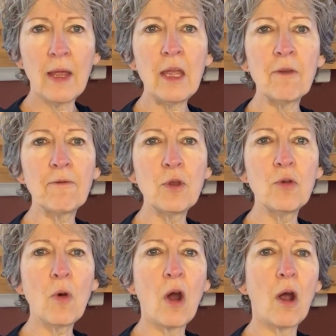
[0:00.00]
if
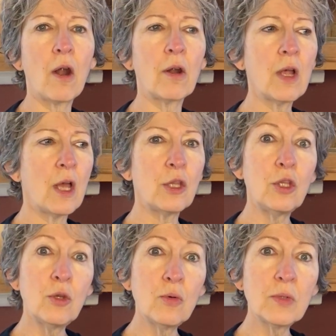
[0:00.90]
you are
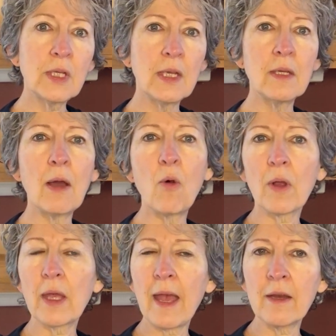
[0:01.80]
using
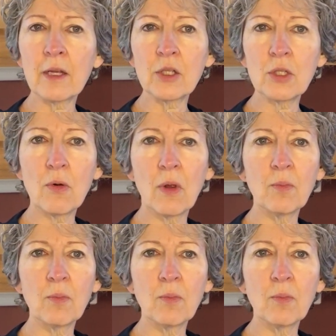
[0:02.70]
organic soy.